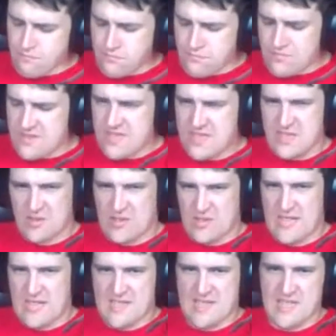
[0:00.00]
Still
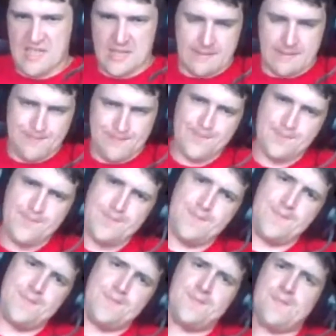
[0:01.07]
kind of sick.
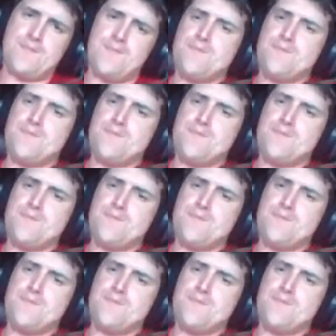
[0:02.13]
The